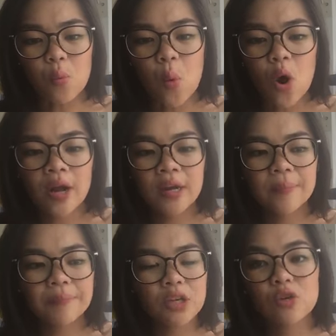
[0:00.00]
what
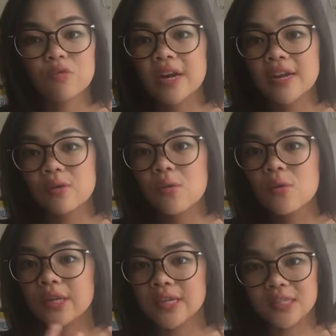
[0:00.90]
the Greek
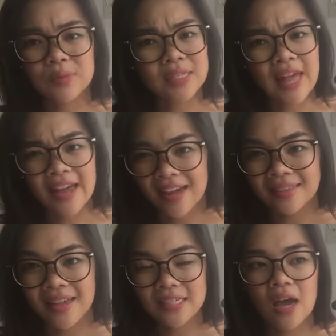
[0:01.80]
audience was like at
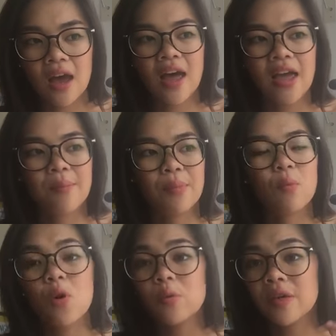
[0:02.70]
that time
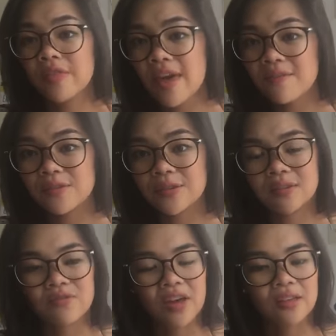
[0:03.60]
and what were their views
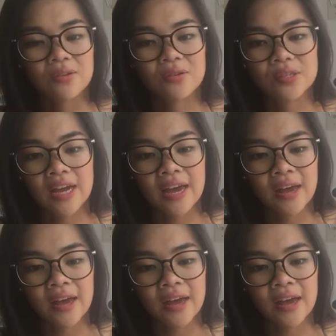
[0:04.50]
and values,